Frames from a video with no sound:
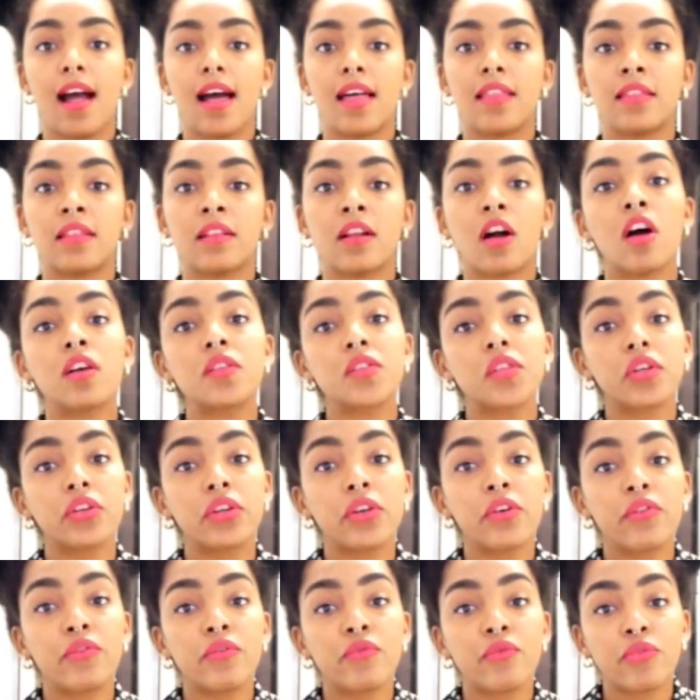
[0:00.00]
And I'm also going
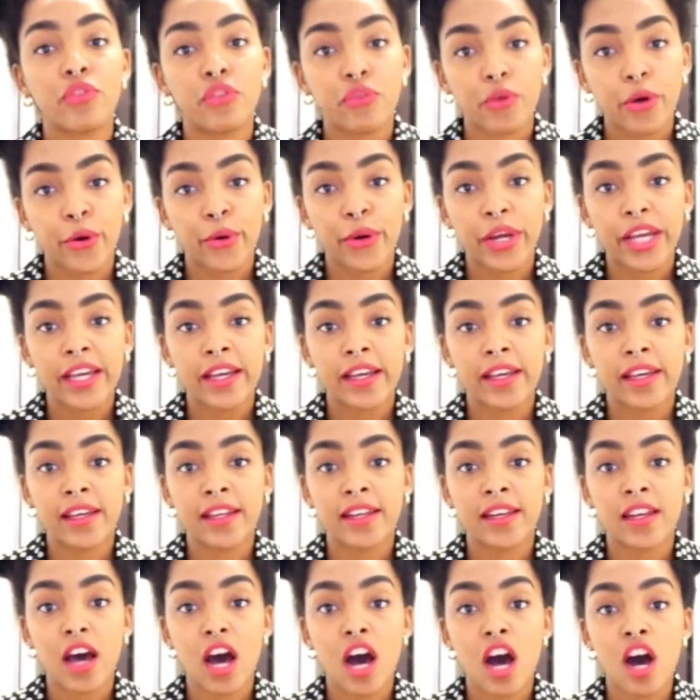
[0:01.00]
to throw
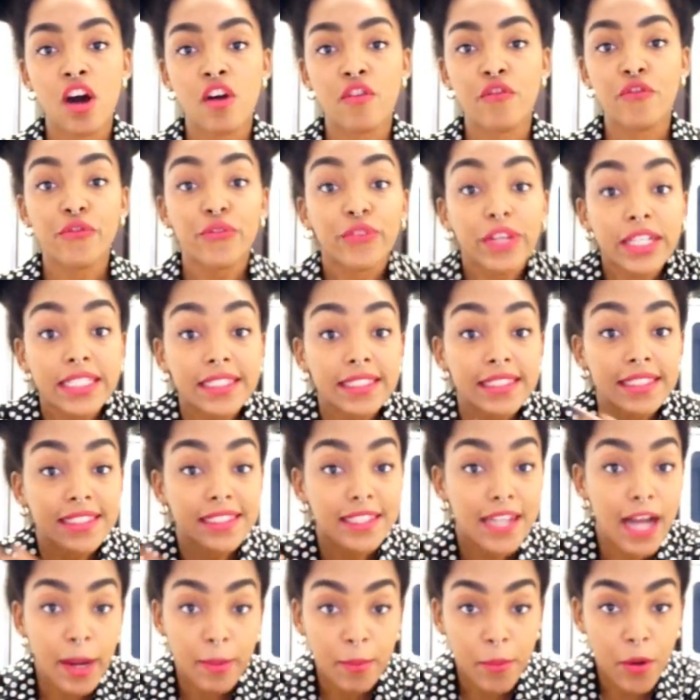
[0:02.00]
in a free
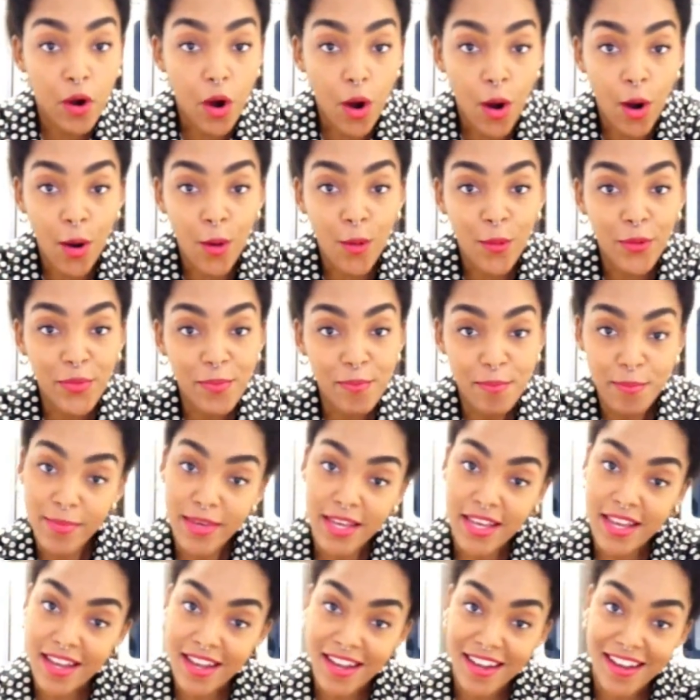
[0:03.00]
Skype call with
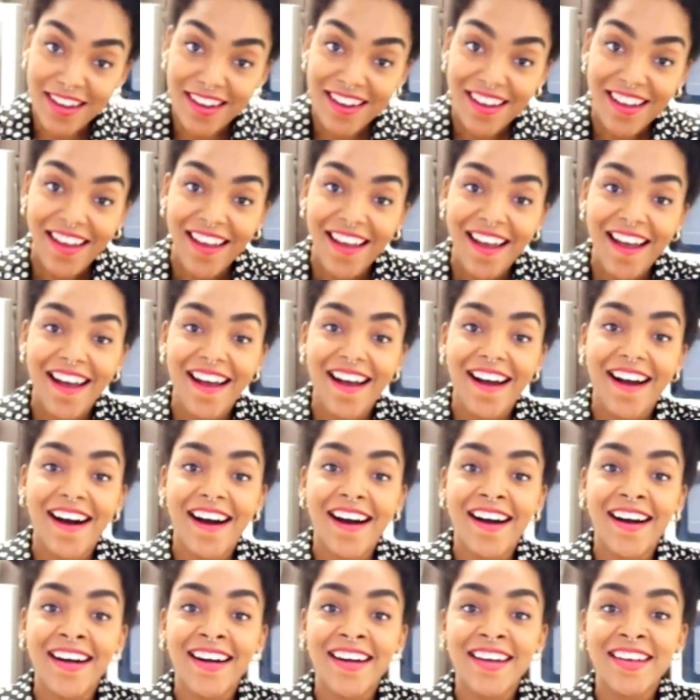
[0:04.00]
me.
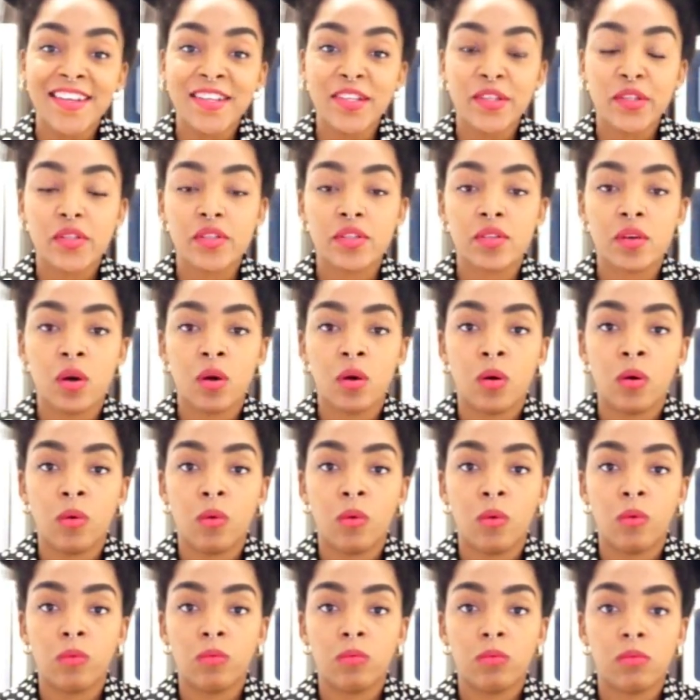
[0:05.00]

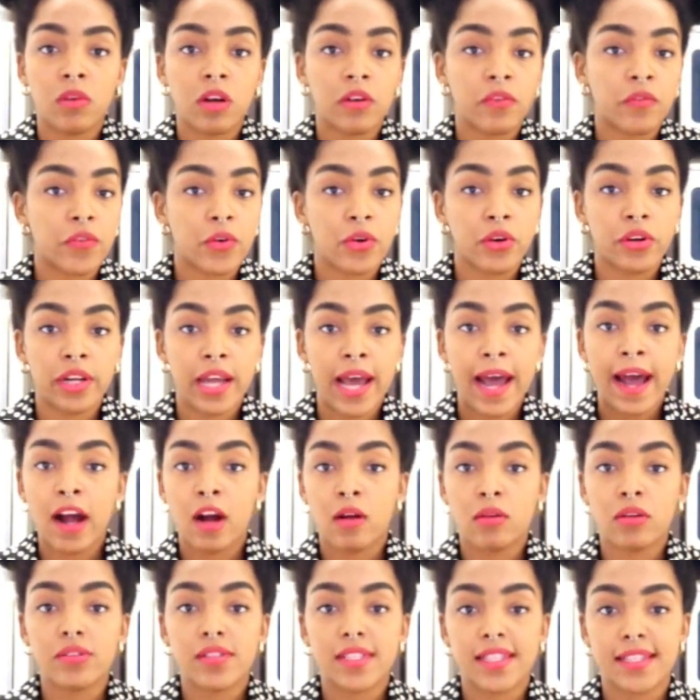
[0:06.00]
So for an
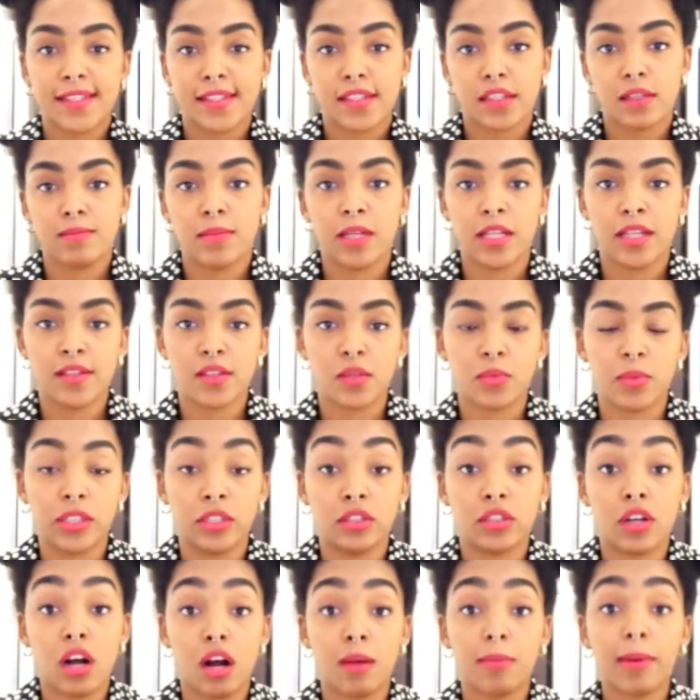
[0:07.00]
hour, 60 minutes, we
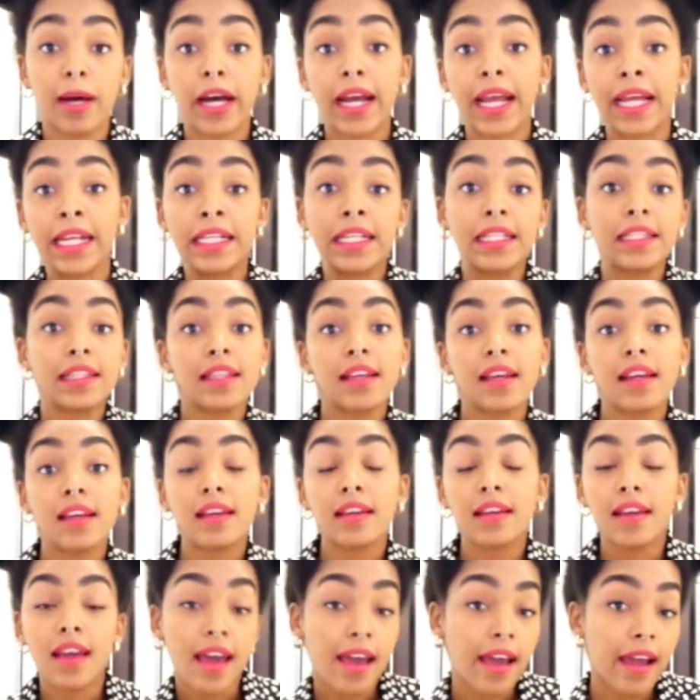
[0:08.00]
can talk about
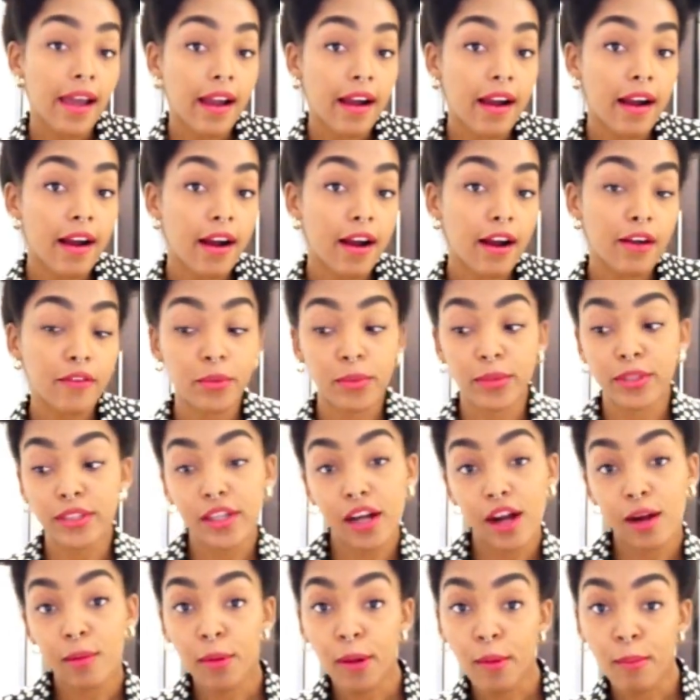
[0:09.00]
anything, hair, if you want to
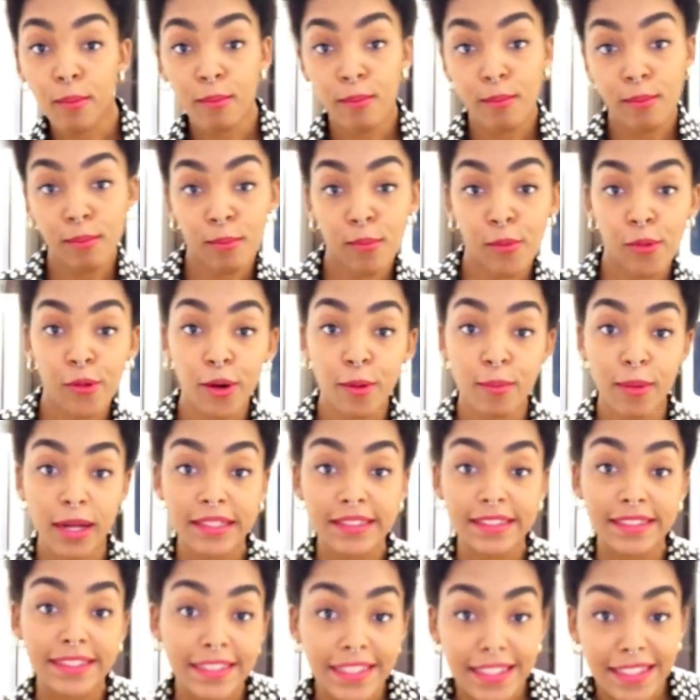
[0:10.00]
talk about more
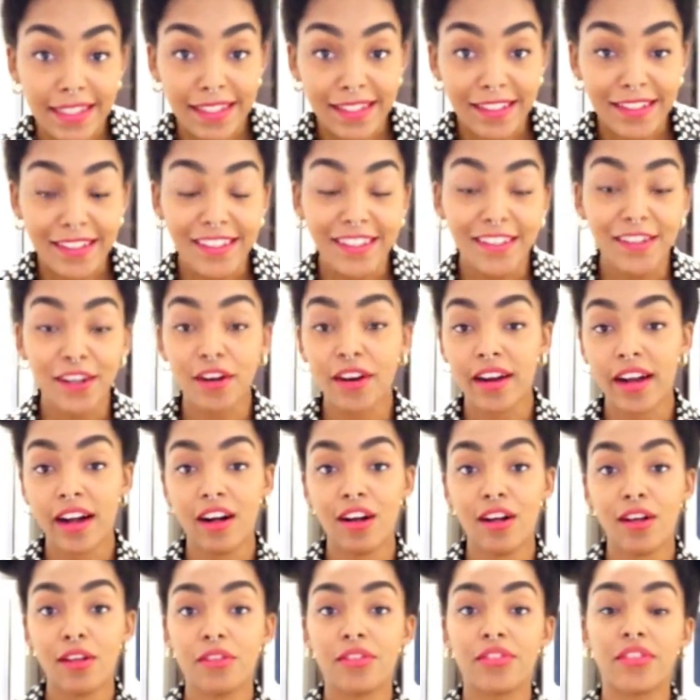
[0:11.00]
about tea or
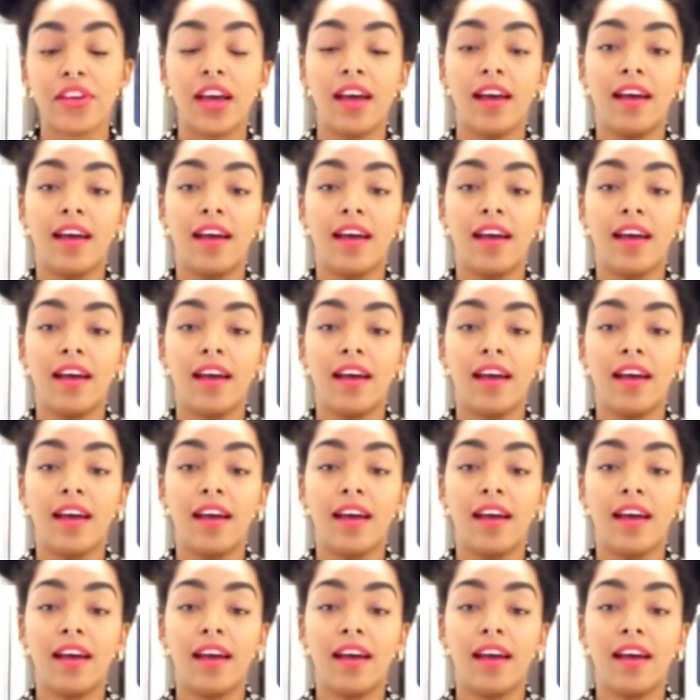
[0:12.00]
health,